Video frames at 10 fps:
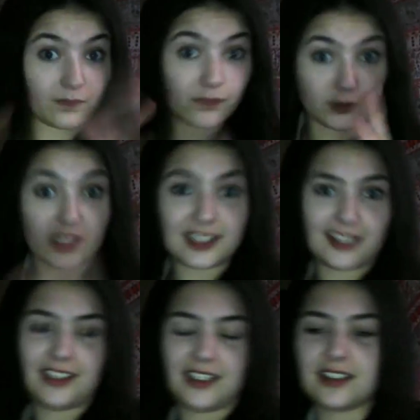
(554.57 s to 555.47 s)

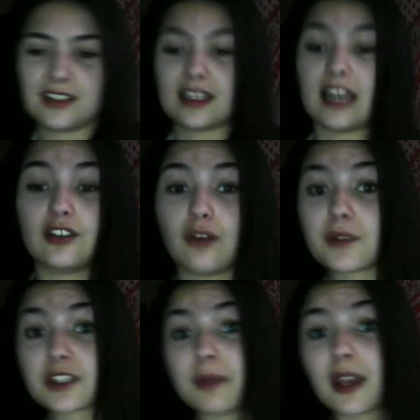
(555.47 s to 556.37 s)
recently, since I knew I
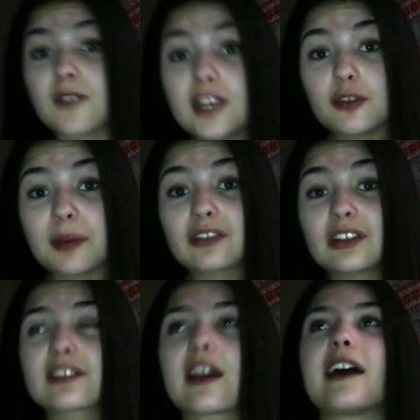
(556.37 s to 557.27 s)
was going to make a video about
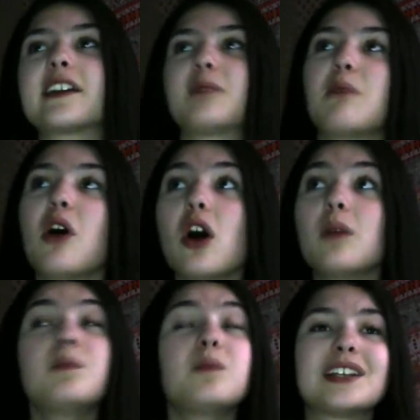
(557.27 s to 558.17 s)
this, I asked my
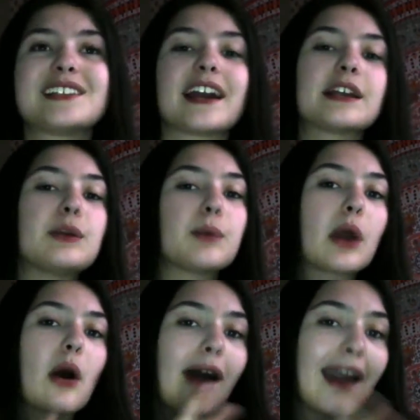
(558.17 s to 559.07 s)
mom exactly what
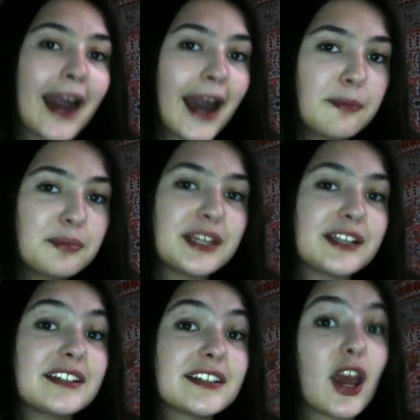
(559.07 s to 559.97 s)
all
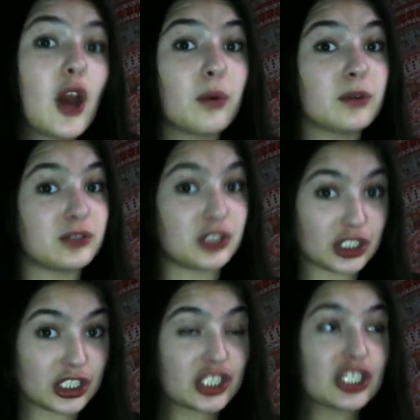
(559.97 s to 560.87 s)
happened. Well, and
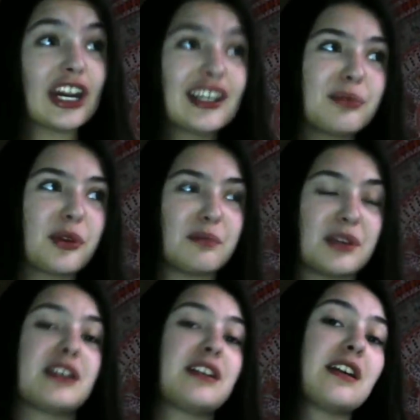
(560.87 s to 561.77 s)
she shared with
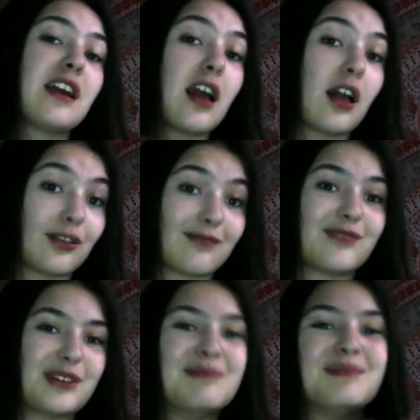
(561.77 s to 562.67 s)
me
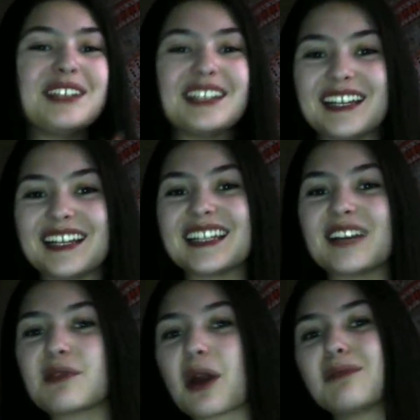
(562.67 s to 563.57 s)
the meeting
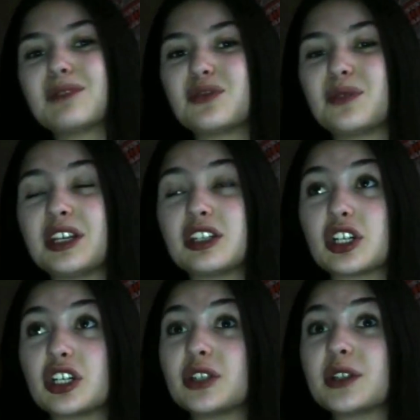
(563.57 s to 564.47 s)
that went on between
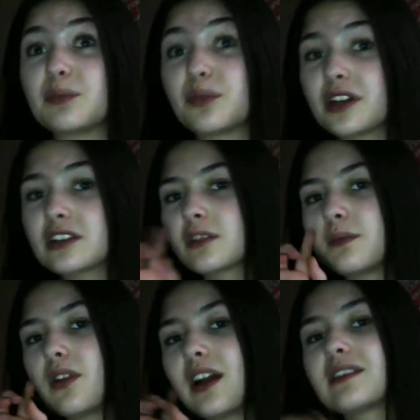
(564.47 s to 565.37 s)
her and the
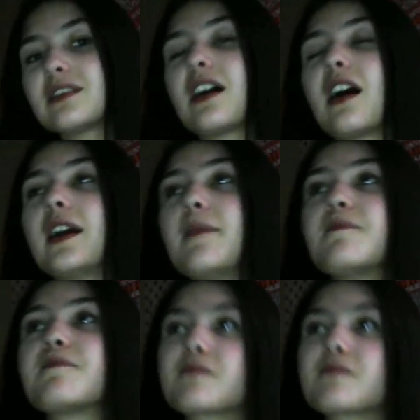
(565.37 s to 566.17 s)
principal at the time.